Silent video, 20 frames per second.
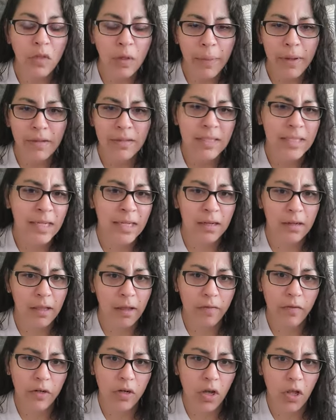about 10
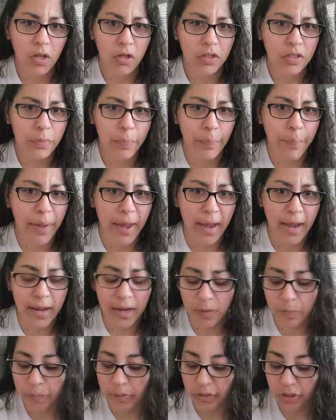$11 a
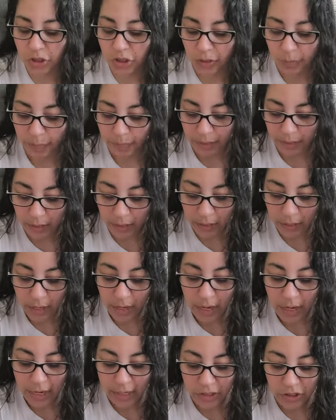bag plus shipping.
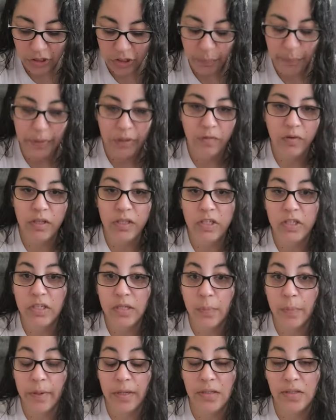And shipping really
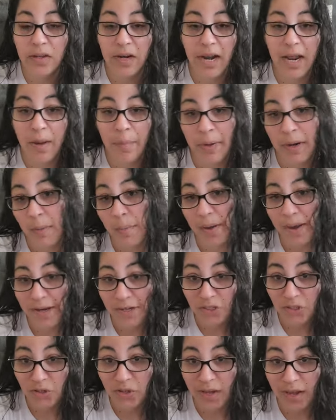just depends on how many
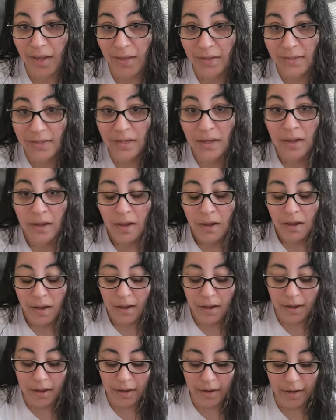bags you get.
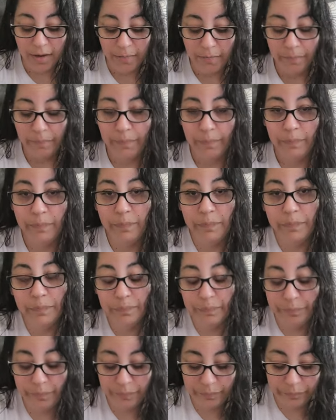Um,
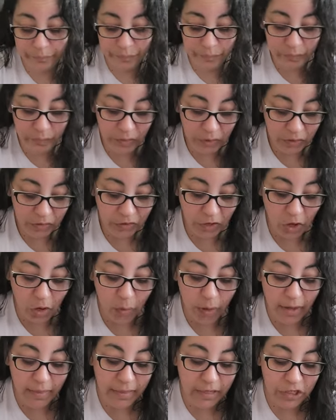so,
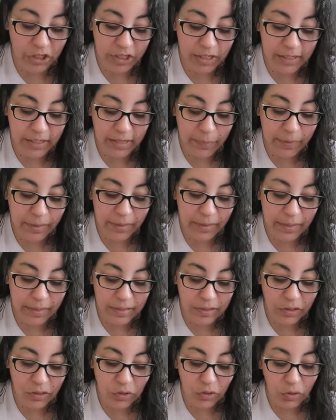and then she sent me
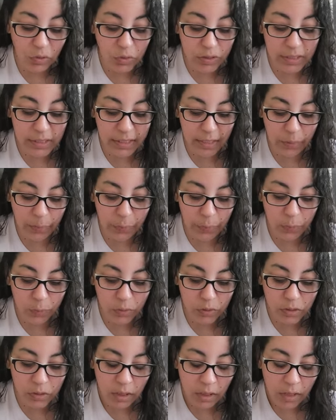these little
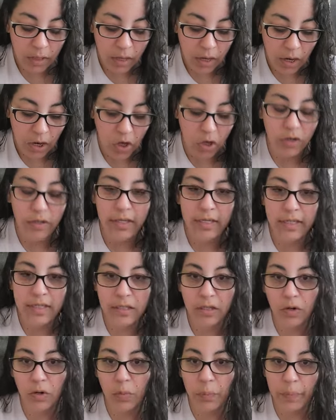samples or
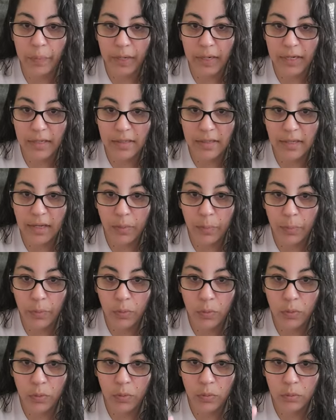these little mini
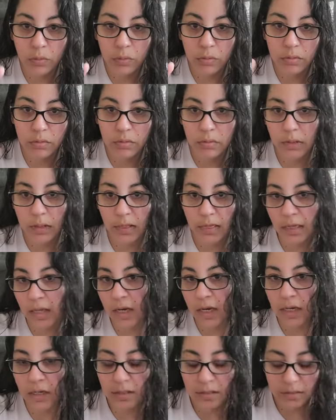sample
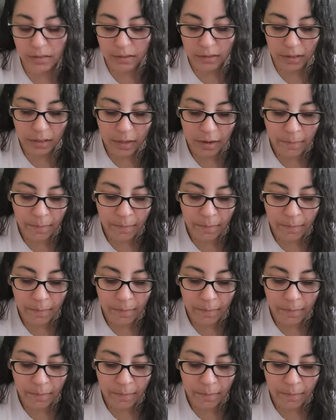things.